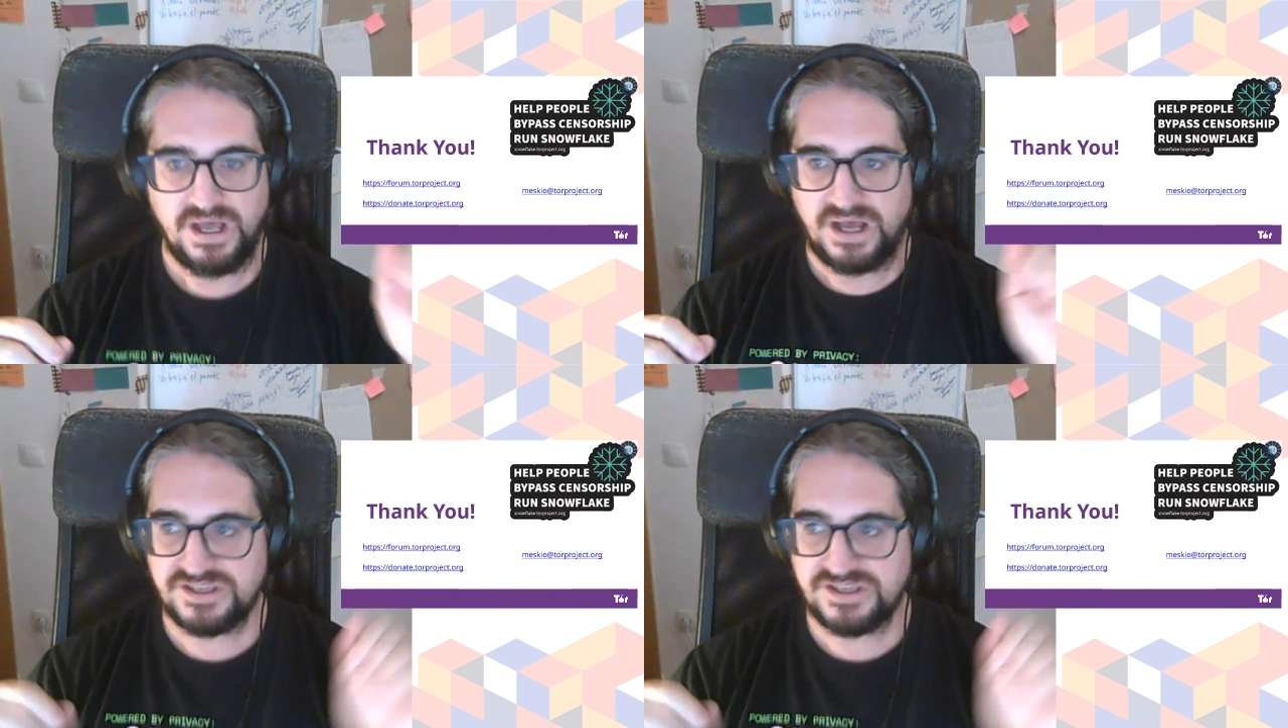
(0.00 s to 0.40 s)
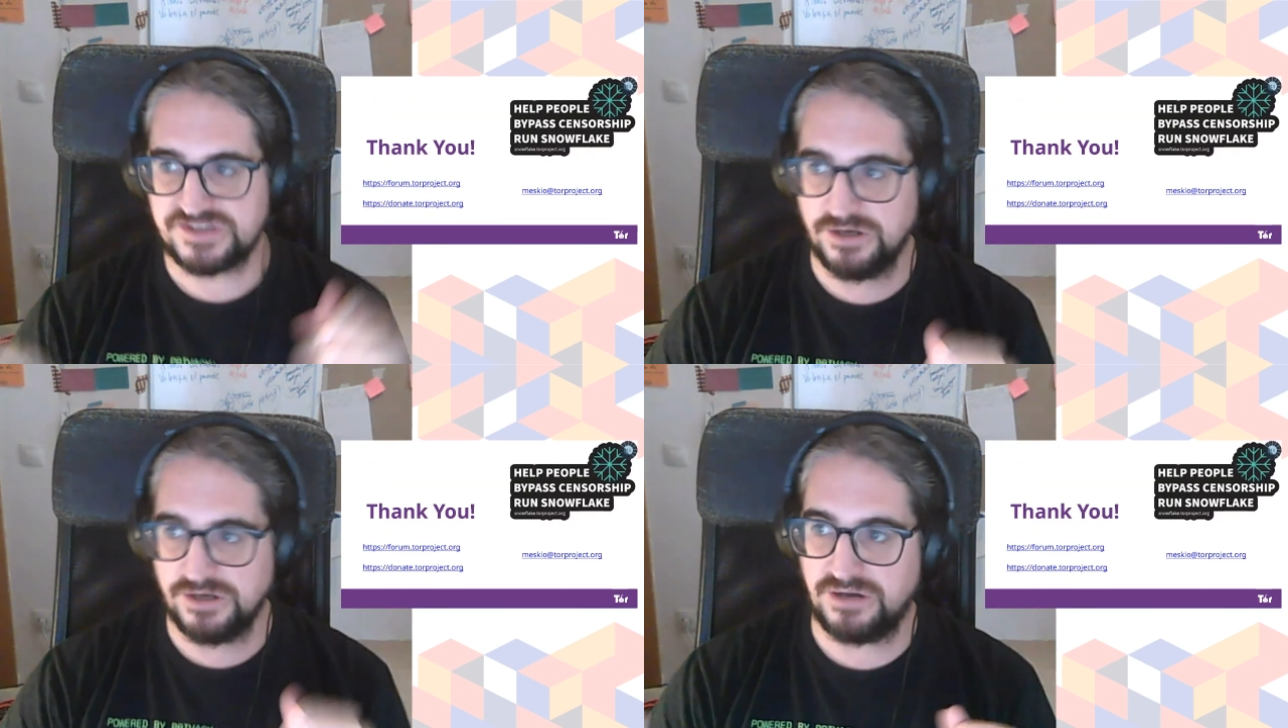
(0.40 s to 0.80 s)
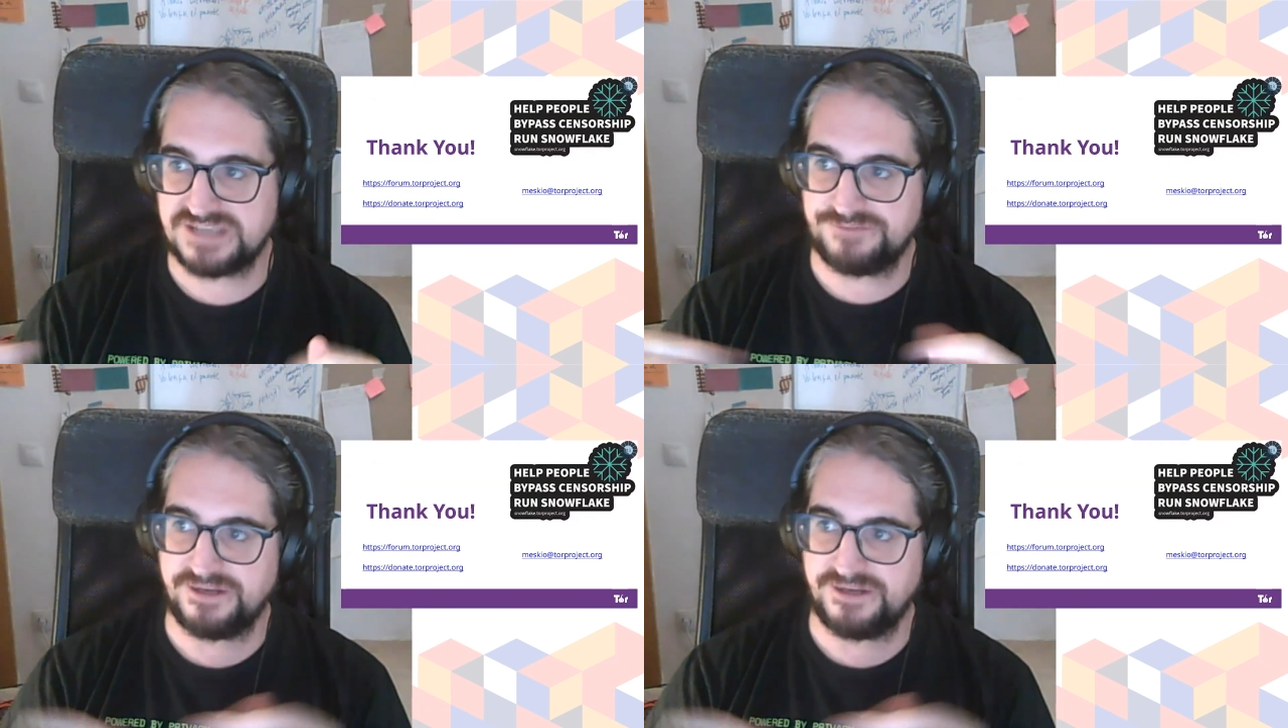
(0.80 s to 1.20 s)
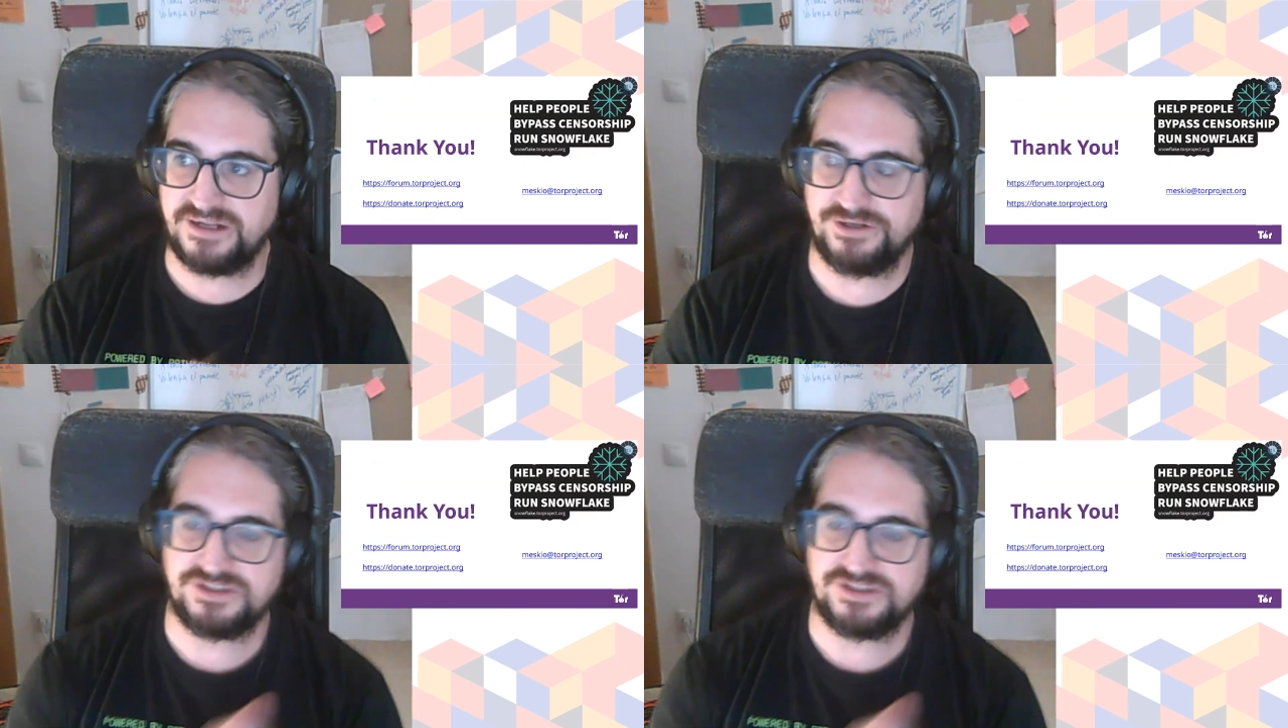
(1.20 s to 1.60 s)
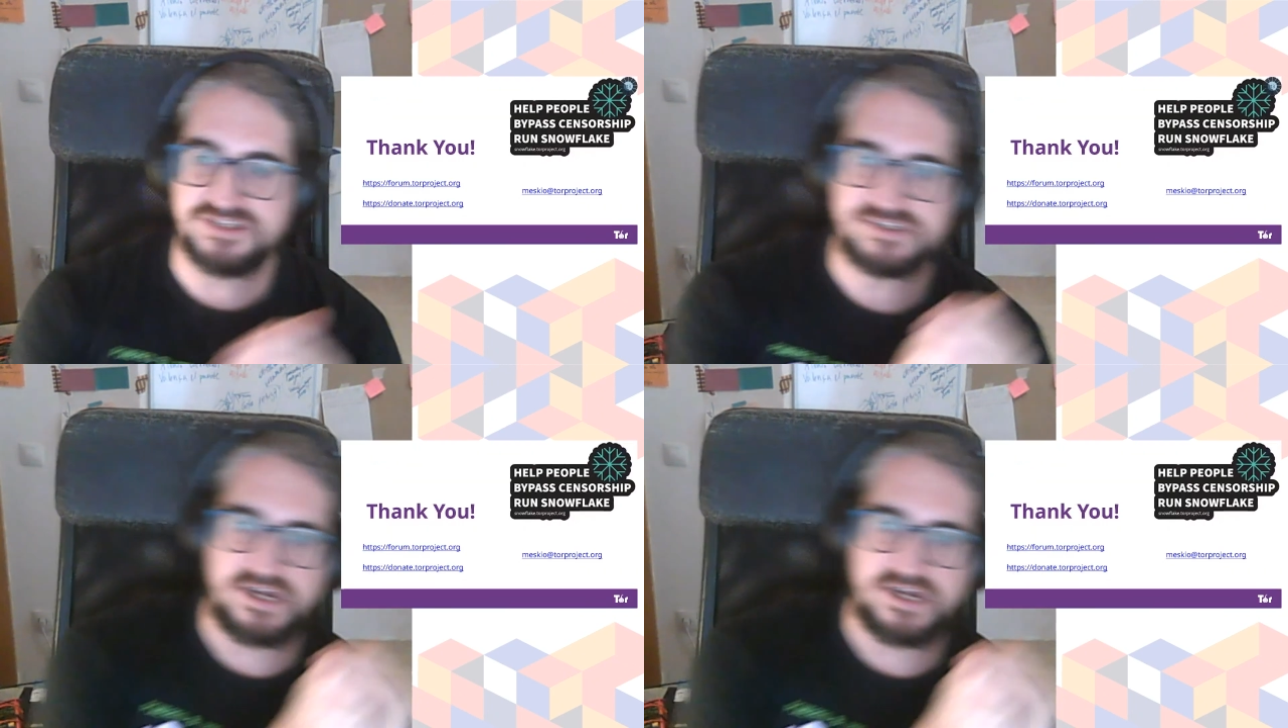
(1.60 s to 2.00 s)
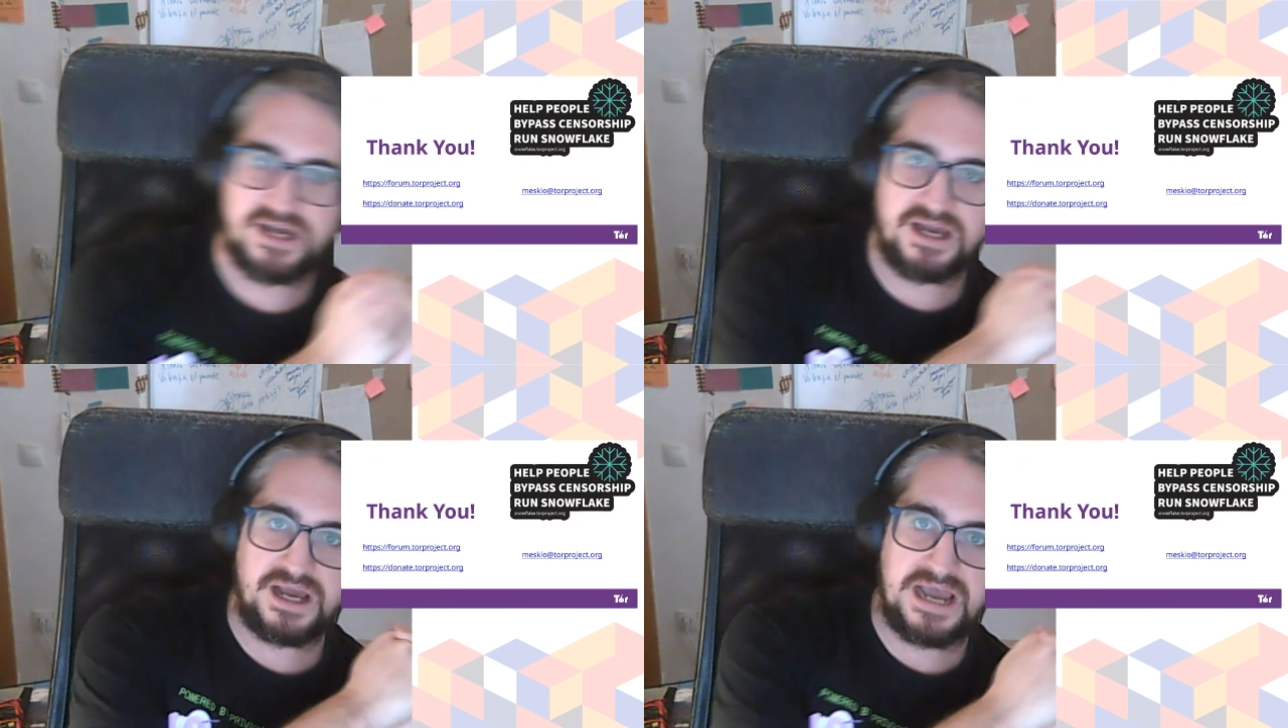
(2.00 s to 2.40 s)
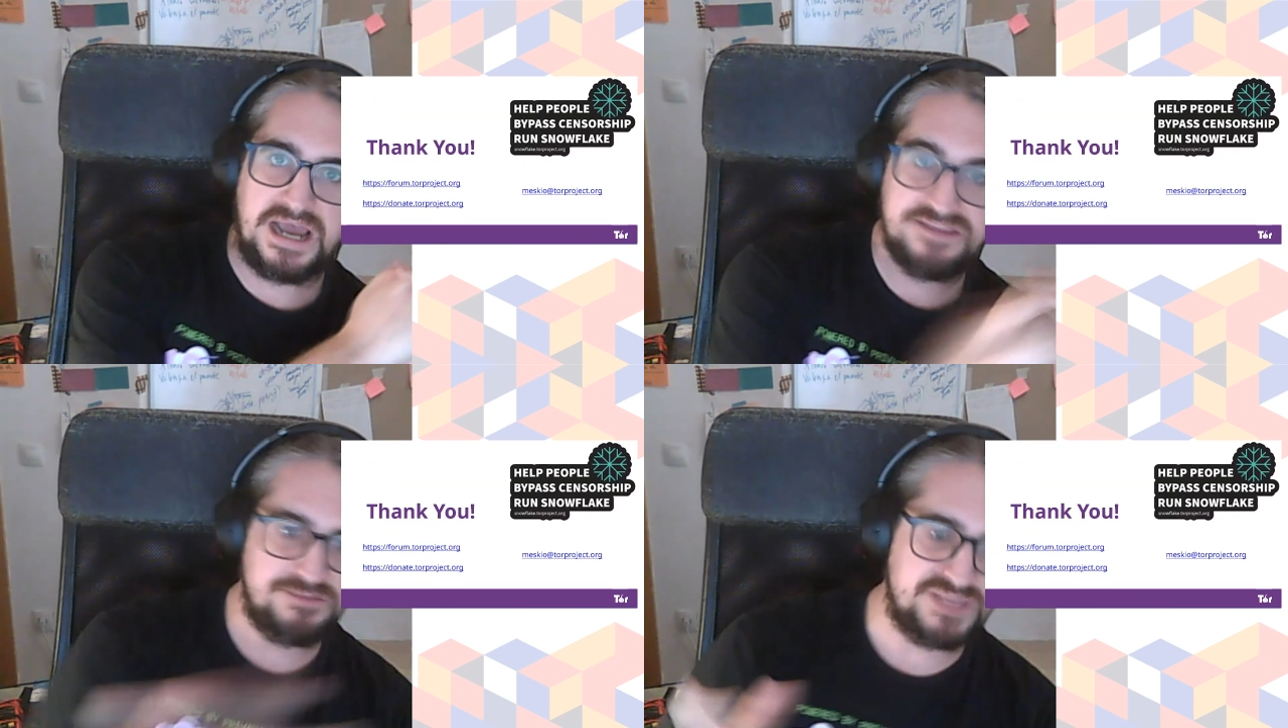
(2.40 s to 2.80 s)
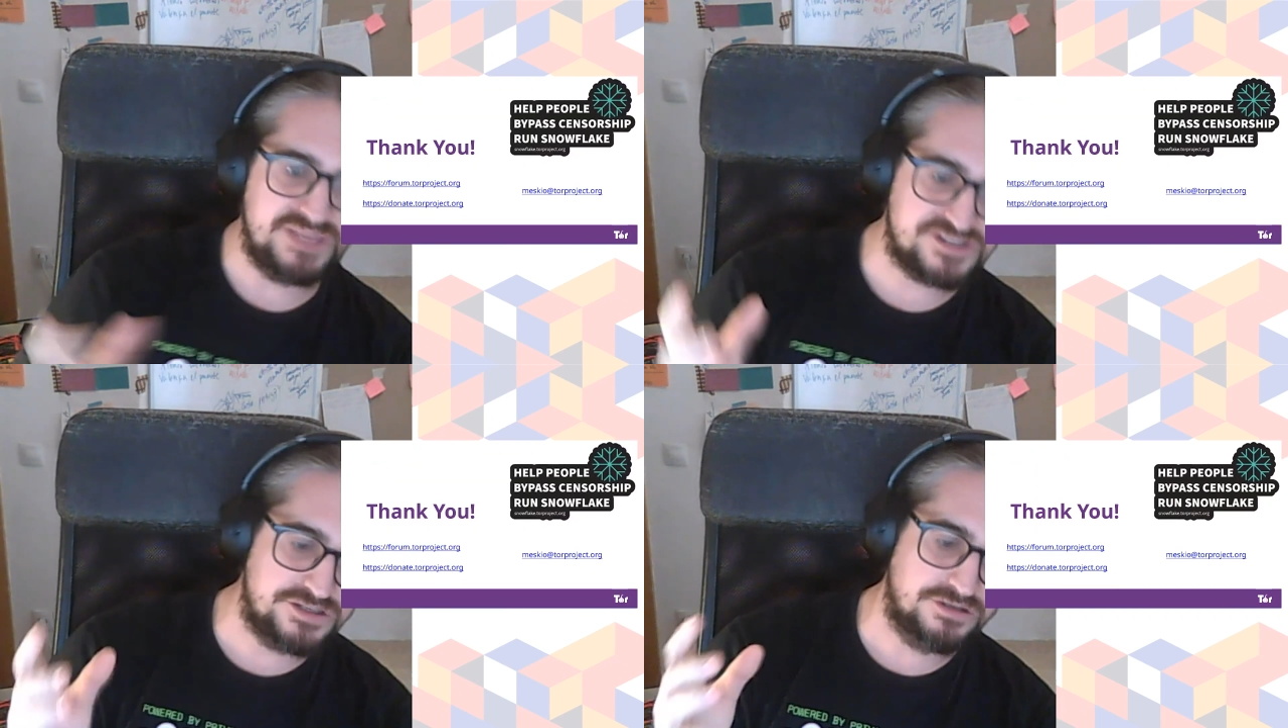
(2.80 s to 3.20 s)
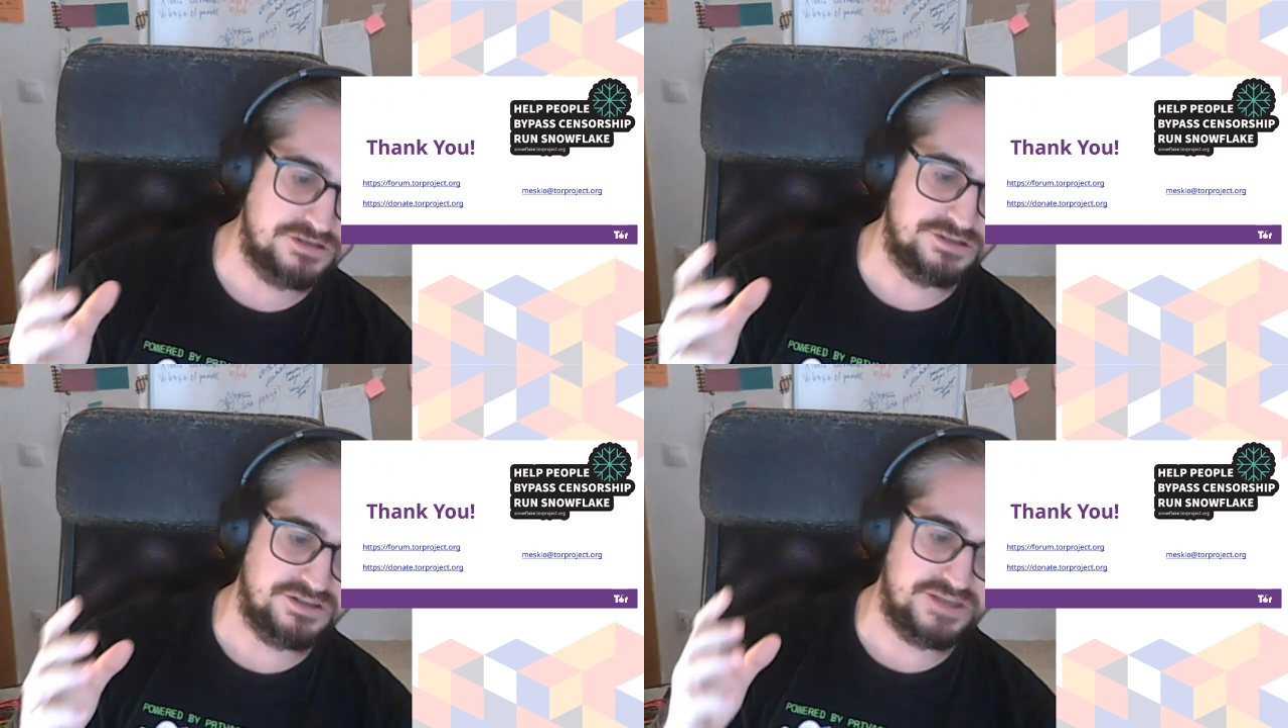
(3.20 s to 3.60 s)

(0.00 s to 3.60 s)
So as a final notice, I did mention